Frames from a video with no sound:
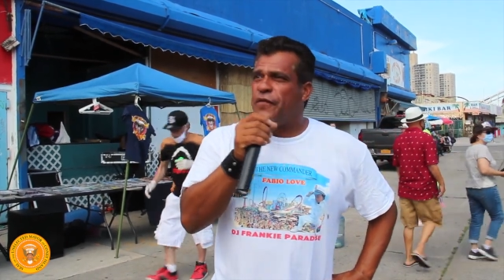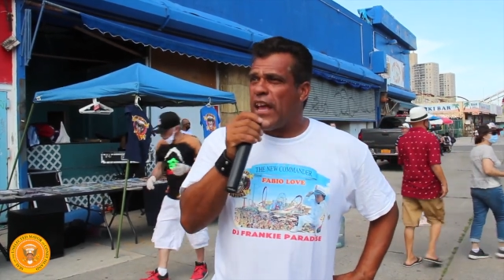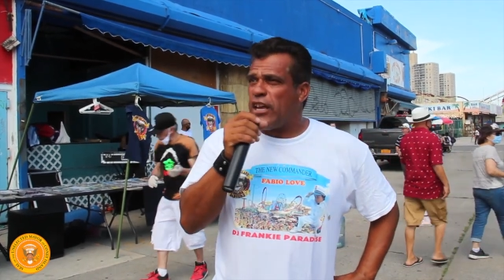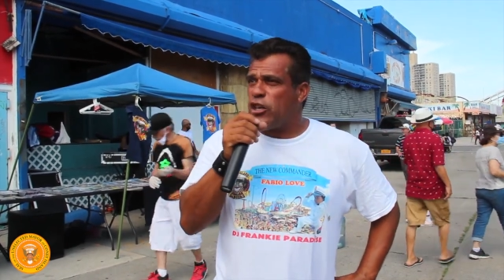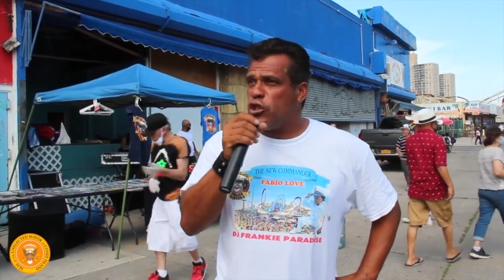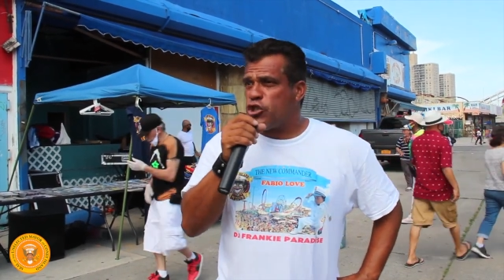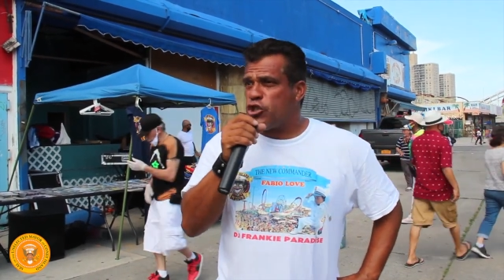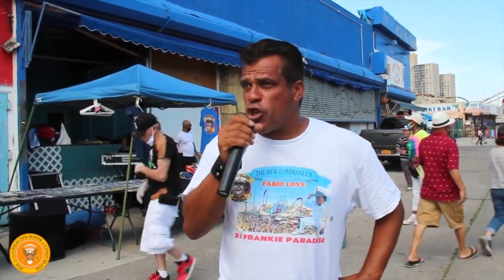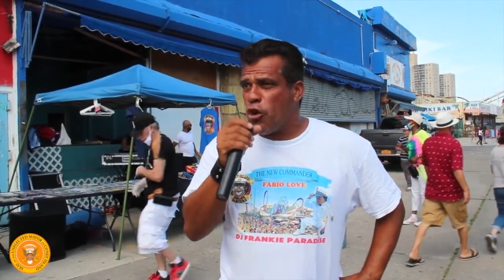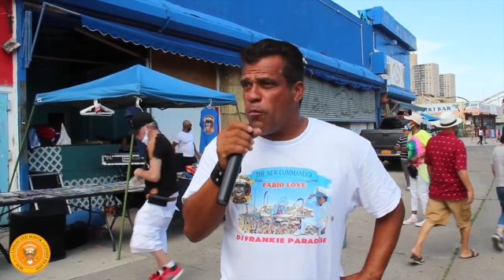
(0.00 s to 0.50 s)

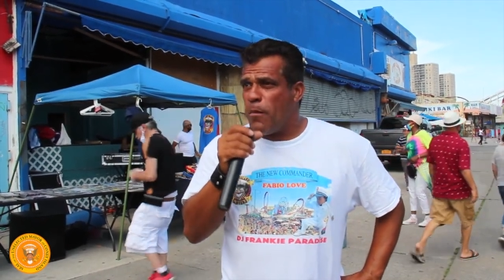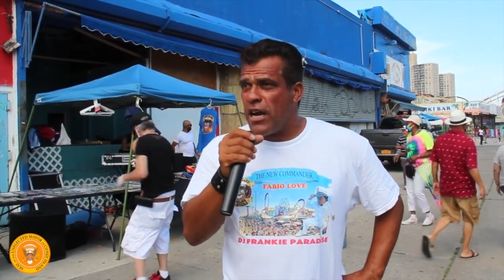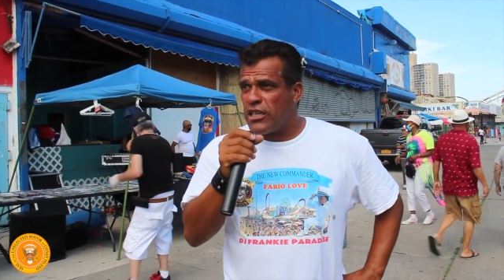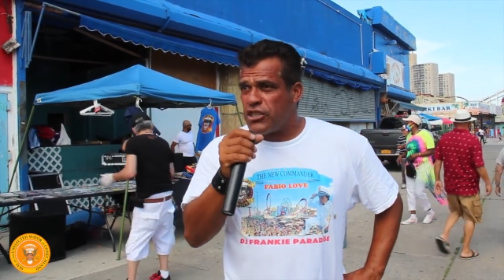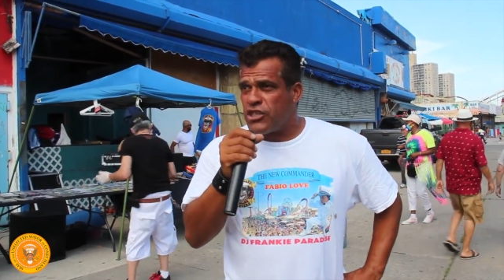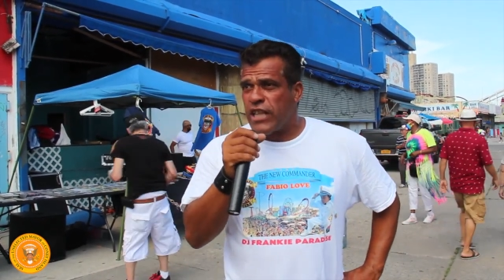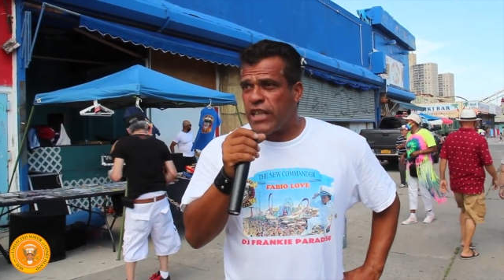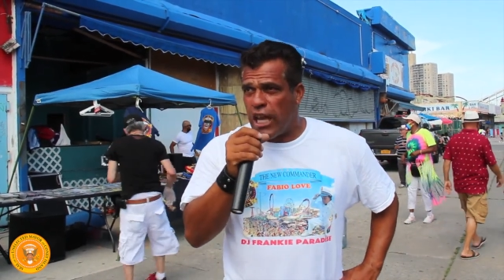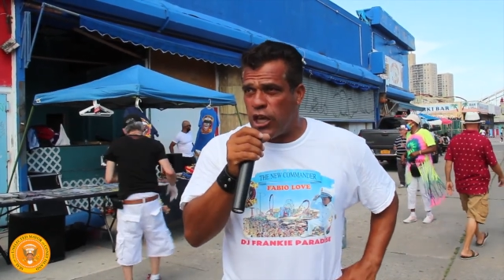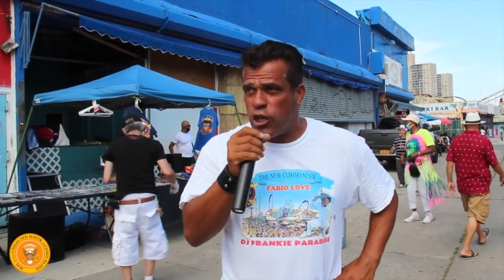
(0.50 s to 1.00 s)
Thank you so
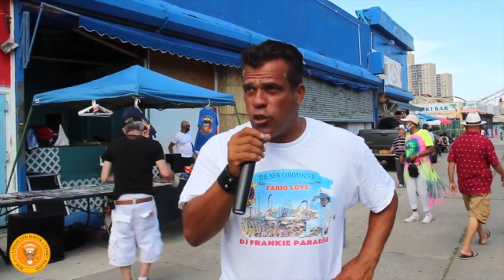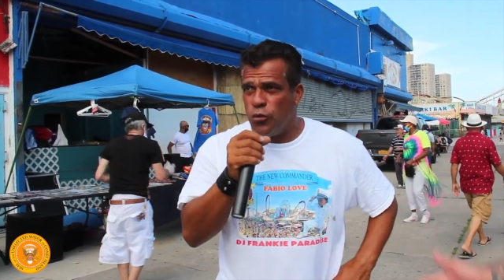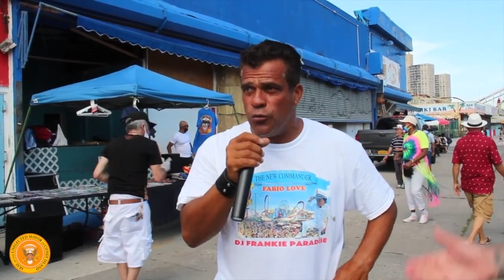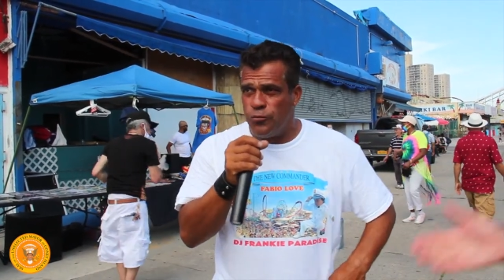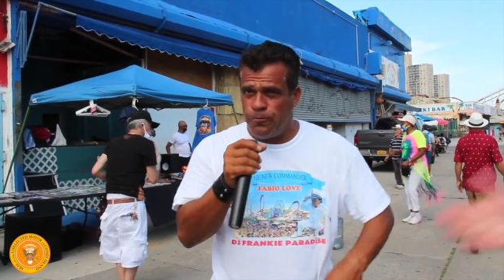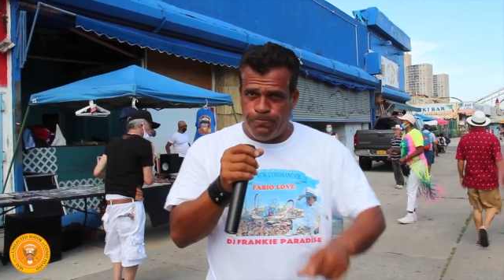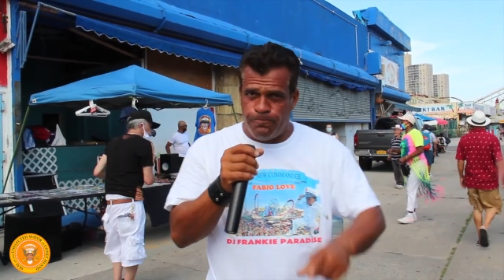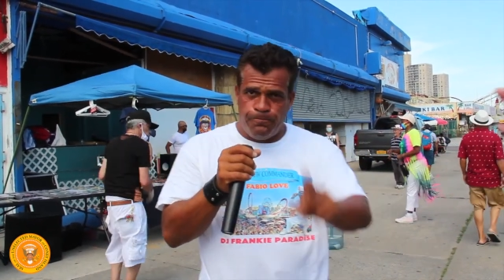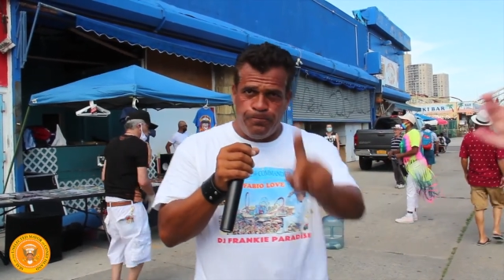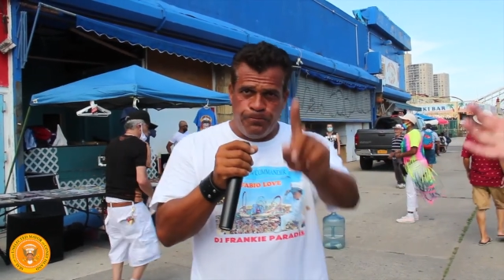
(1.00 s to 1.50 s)
much. Thank you.
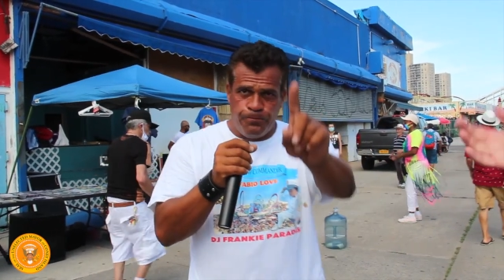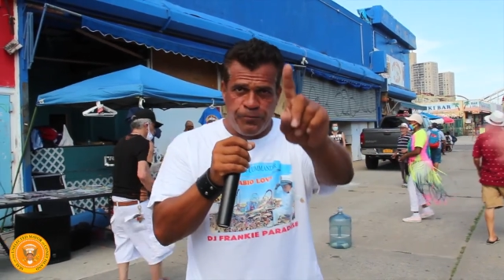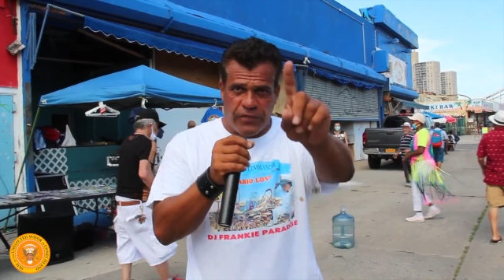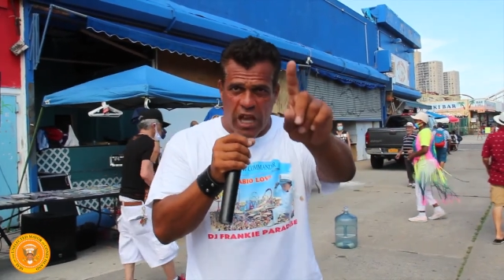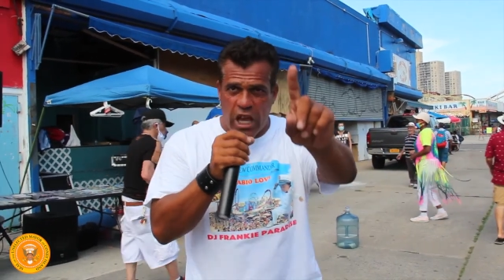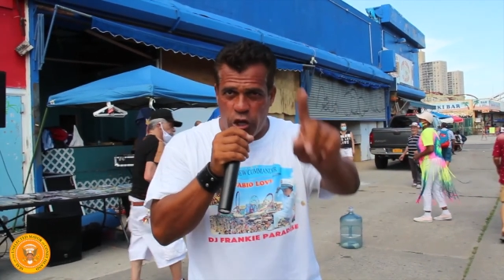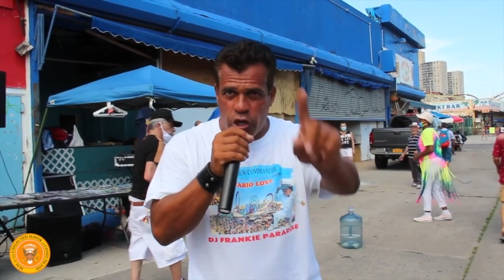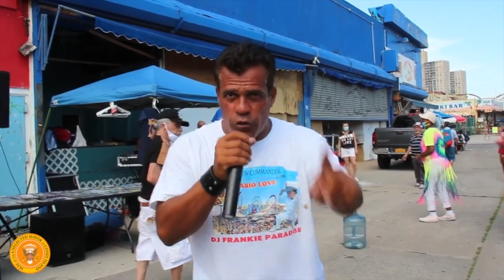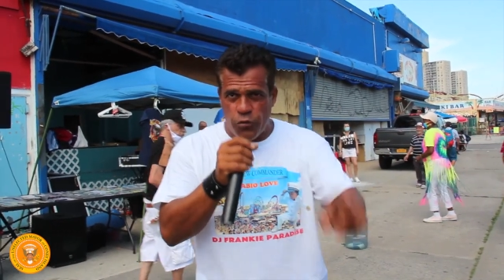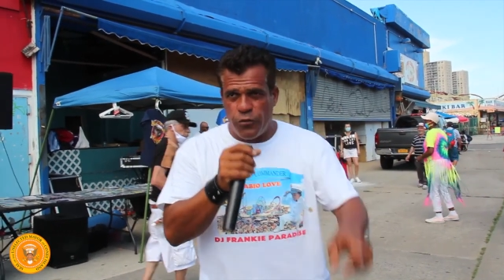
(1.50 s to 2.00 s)

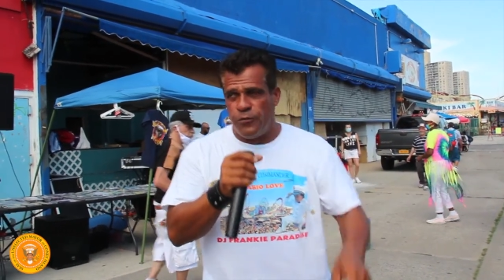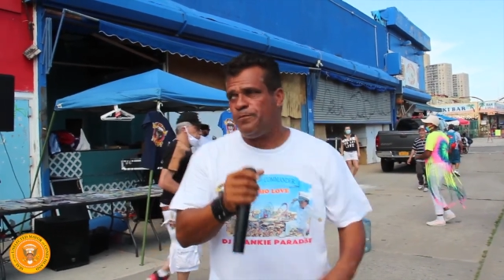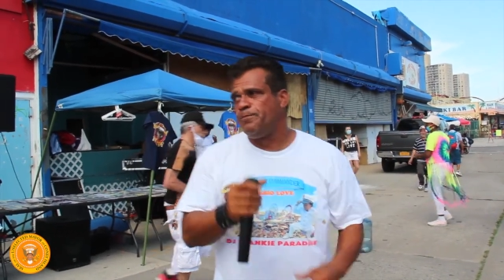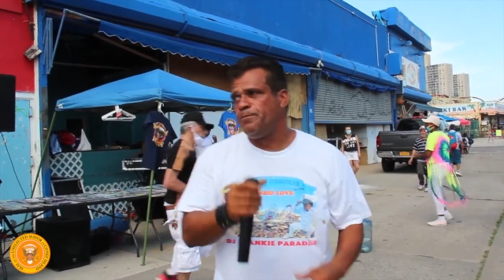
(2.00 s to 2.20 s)
Thank you.